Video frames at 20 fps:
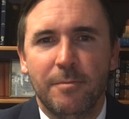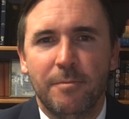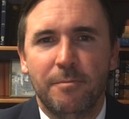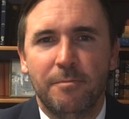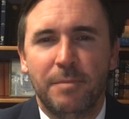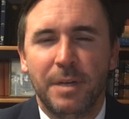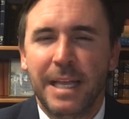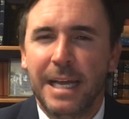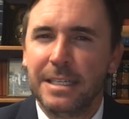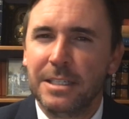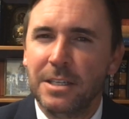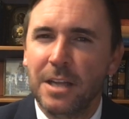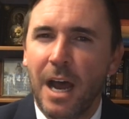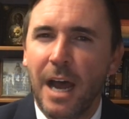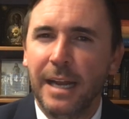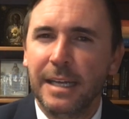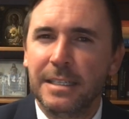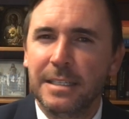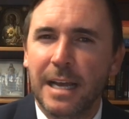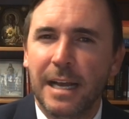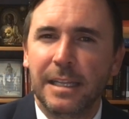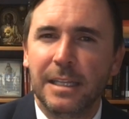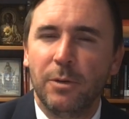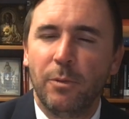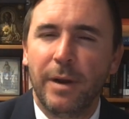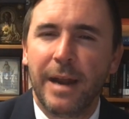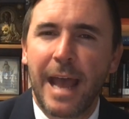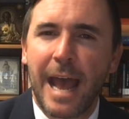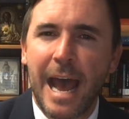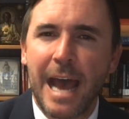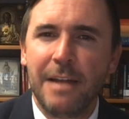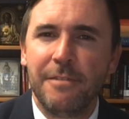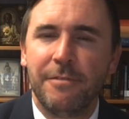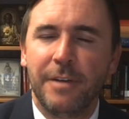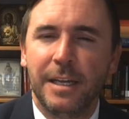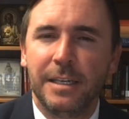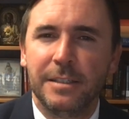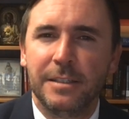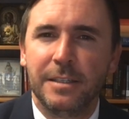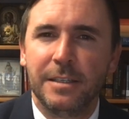But that's not exactly what
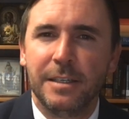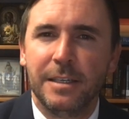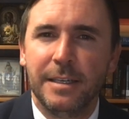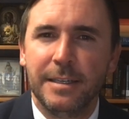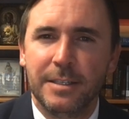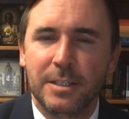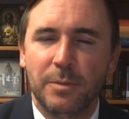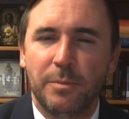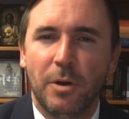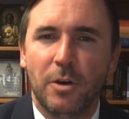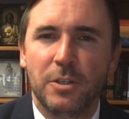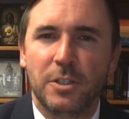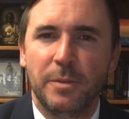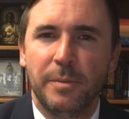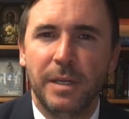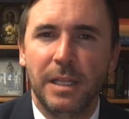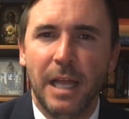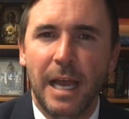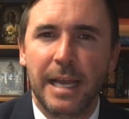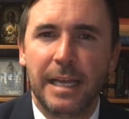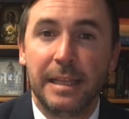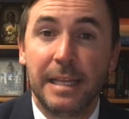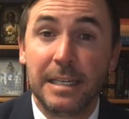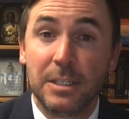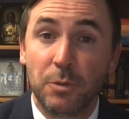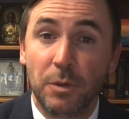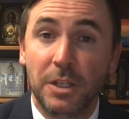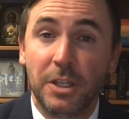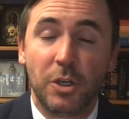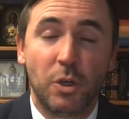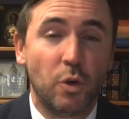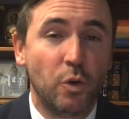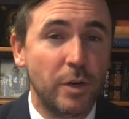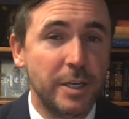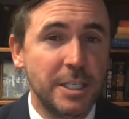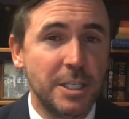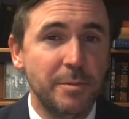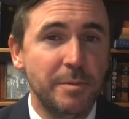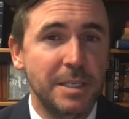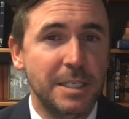Advent is supposed to be like. That's what the
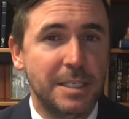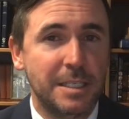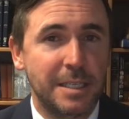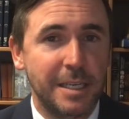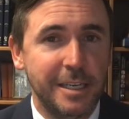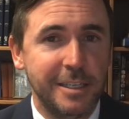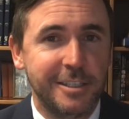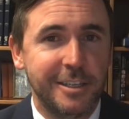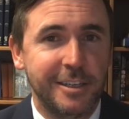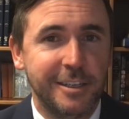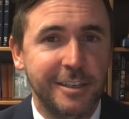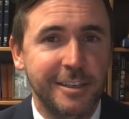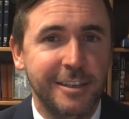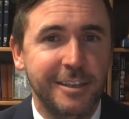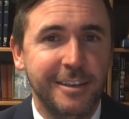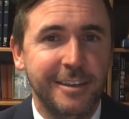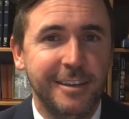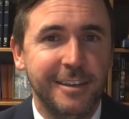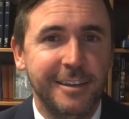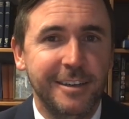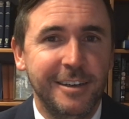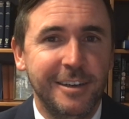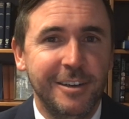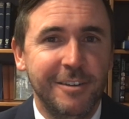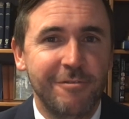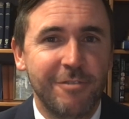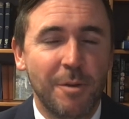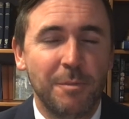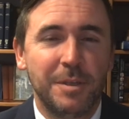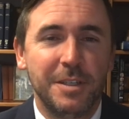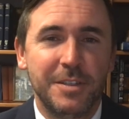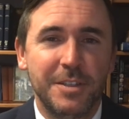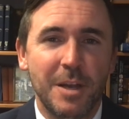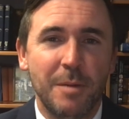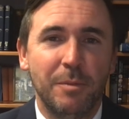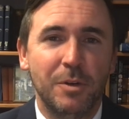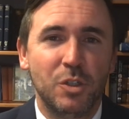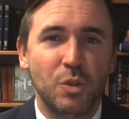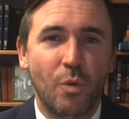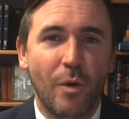Christmas season from
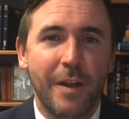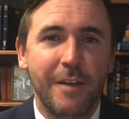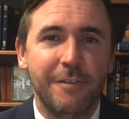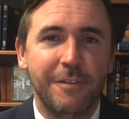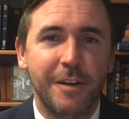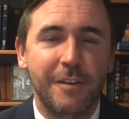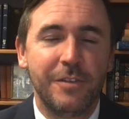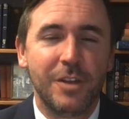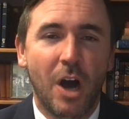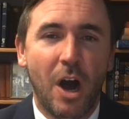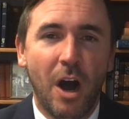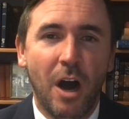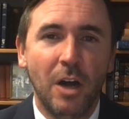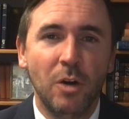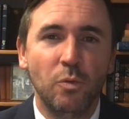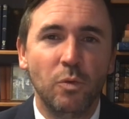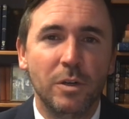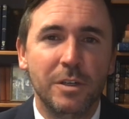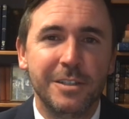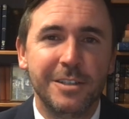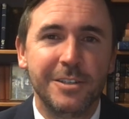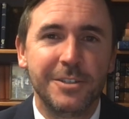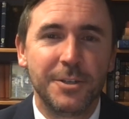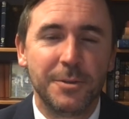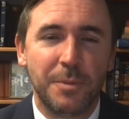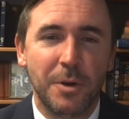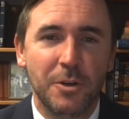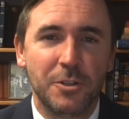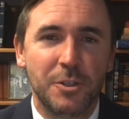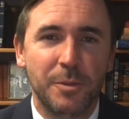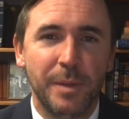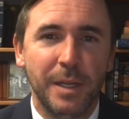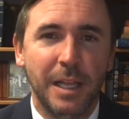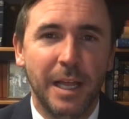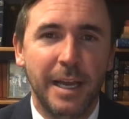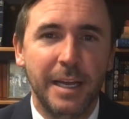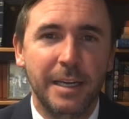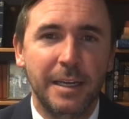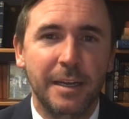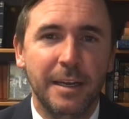December 25th onwards is supposed to be
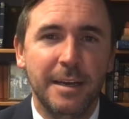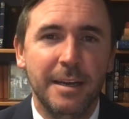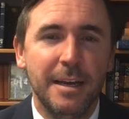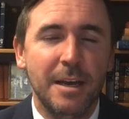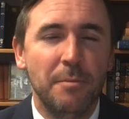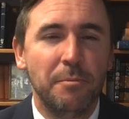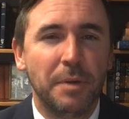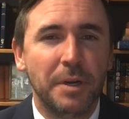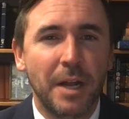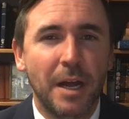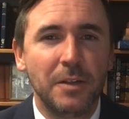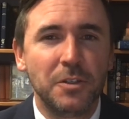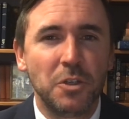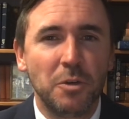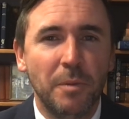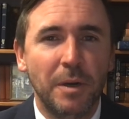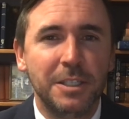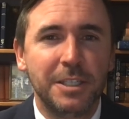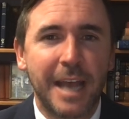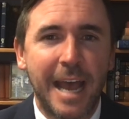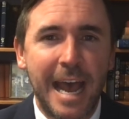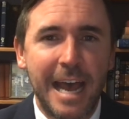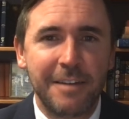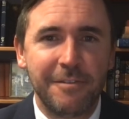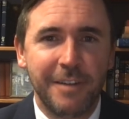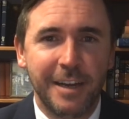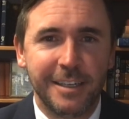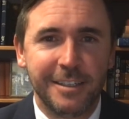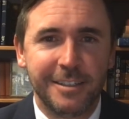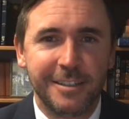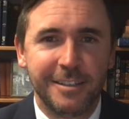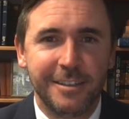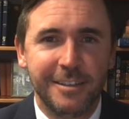like, but not so much Advent.